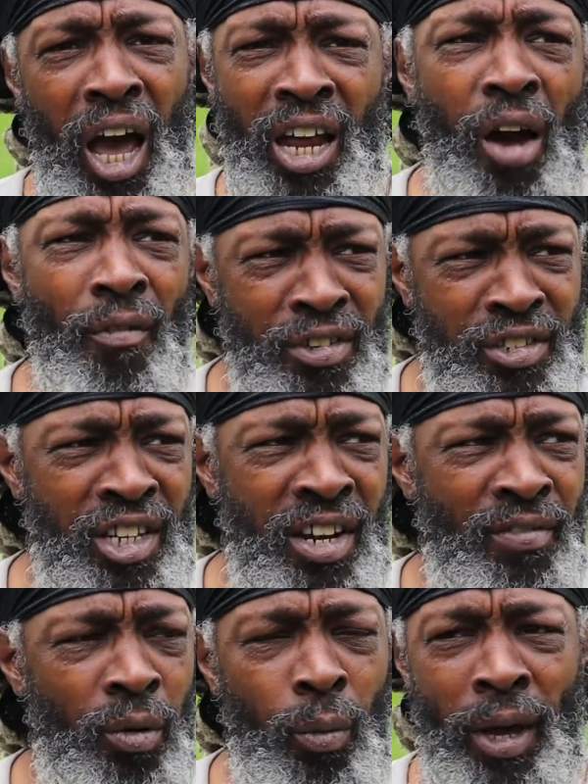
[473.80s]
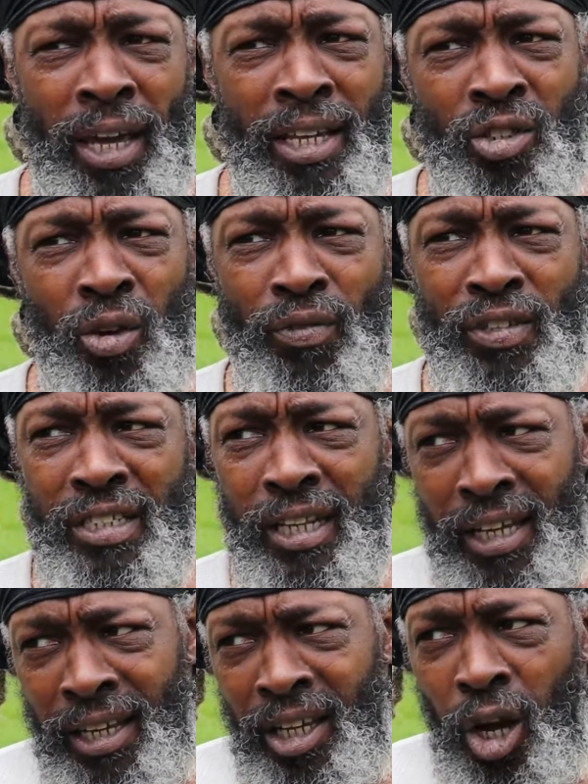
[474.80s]
Obviously, another way is
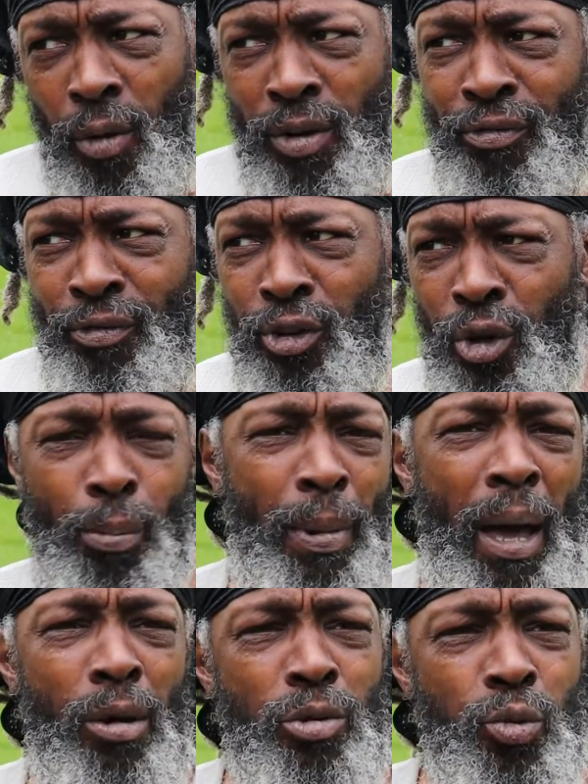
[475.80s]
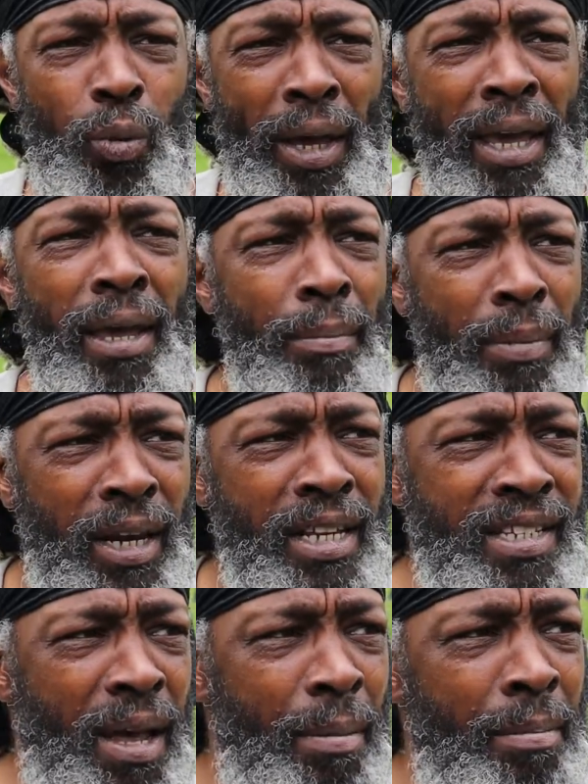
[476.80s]
obviously going through your bowels way, but there's
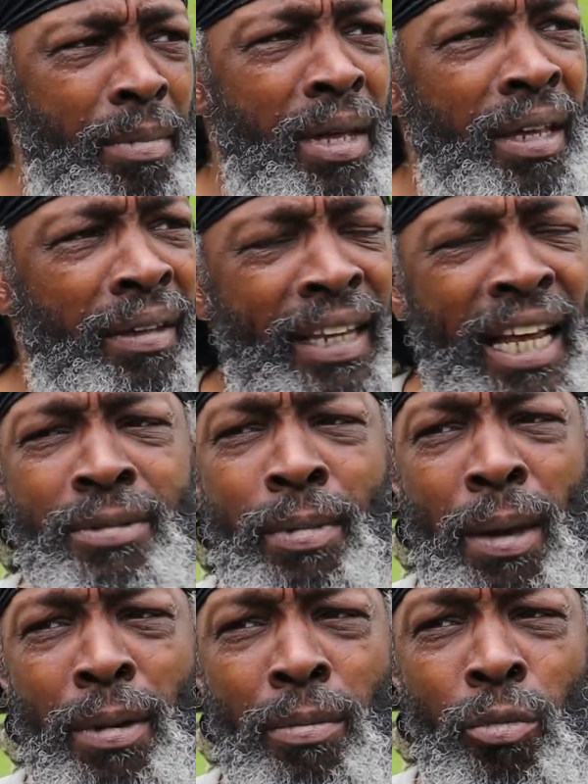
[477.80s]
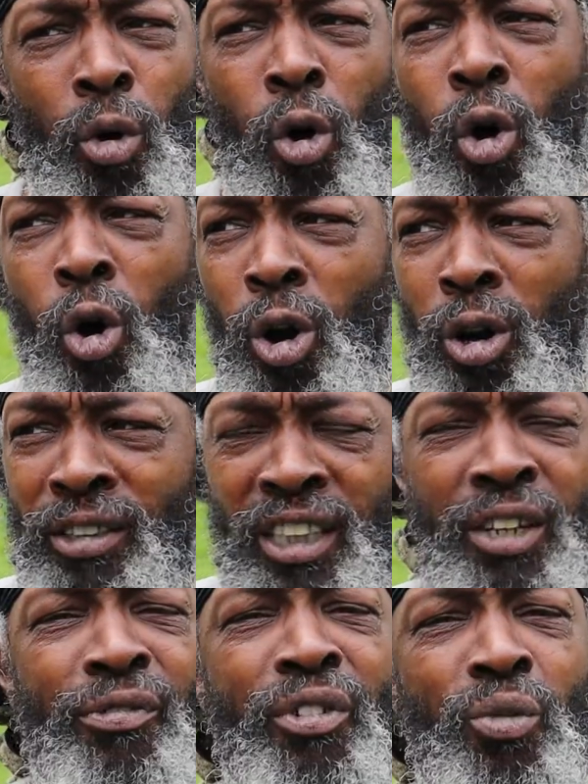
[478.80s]
that's maybe more
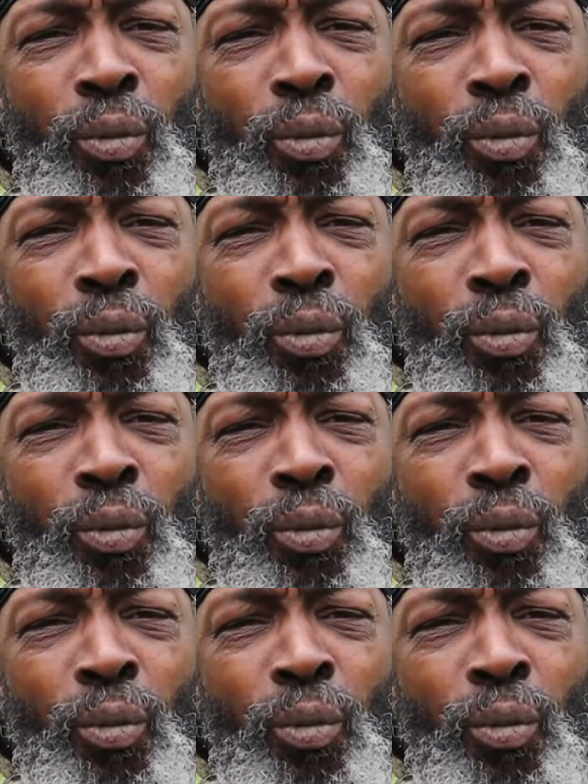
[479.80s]
different